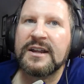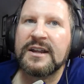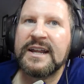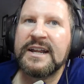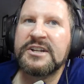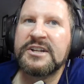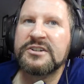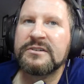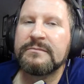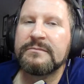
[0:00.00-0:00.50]

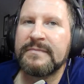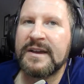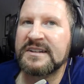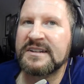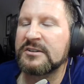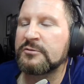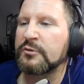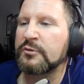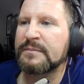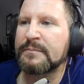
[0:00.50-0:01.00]
Each
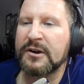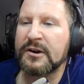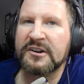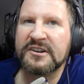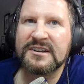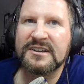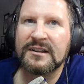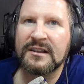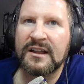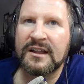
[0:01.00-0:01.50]
message was
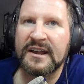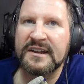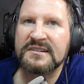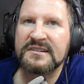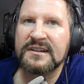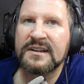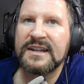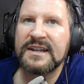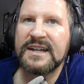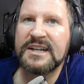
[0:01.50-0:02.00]
personalized.
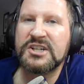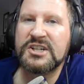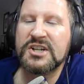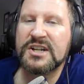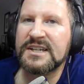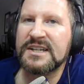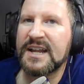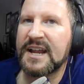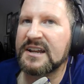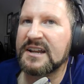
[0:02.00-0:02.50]
Each
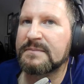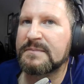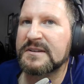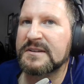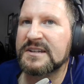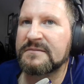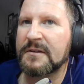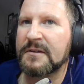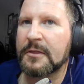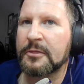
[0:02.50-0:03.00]
contained
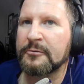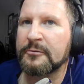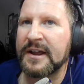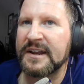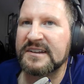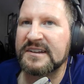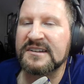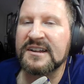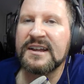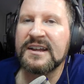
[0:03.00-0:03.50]
specific
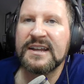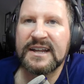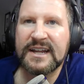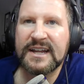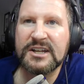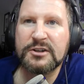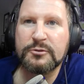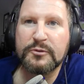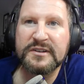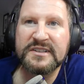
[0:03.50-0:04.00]
threats.
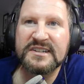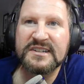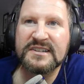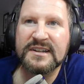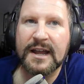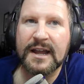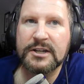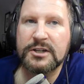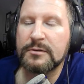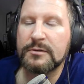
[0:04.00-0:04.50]
Each was
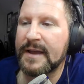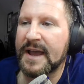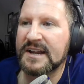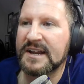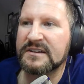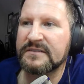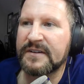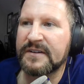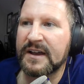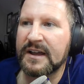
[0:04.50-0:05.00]
designed to
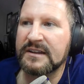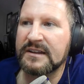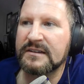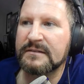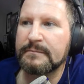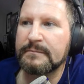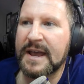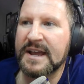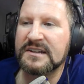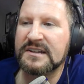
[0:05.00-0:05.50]

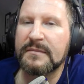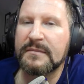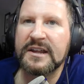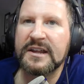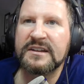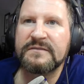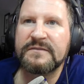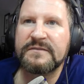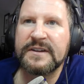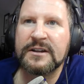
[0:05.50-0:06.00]

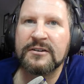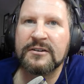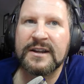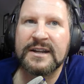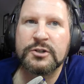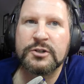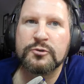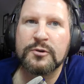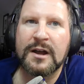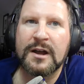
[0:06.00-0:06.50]
maximize fear and
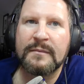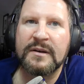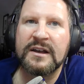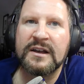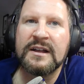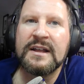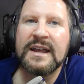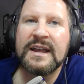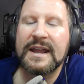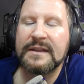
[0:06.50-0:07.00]
trauma.
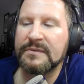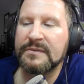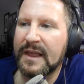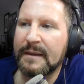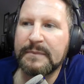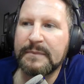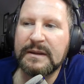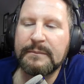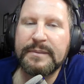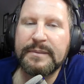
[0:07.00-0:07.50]
And let
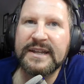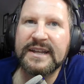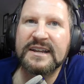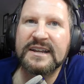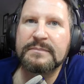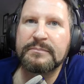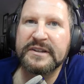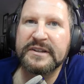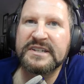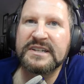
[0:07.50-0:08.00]
me be
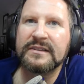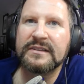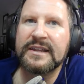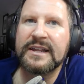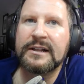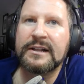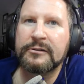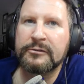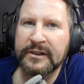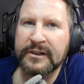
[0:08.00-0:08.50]
explicitly
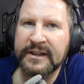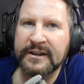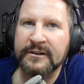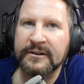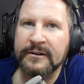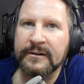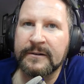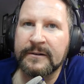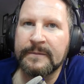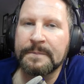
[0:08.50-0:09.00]
clear.
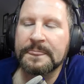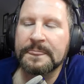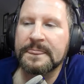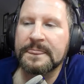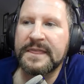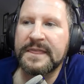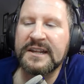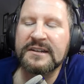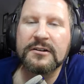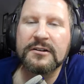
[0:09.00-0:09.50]

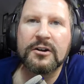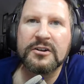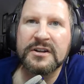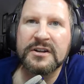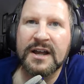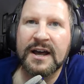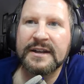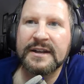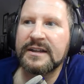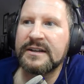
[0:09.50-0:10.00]
These are
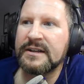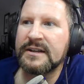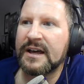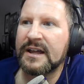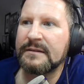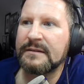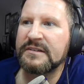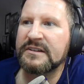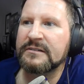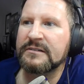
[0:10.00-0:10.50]
not
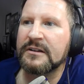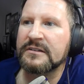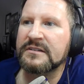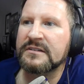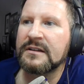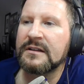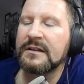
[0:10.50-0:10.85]
anonymous calls.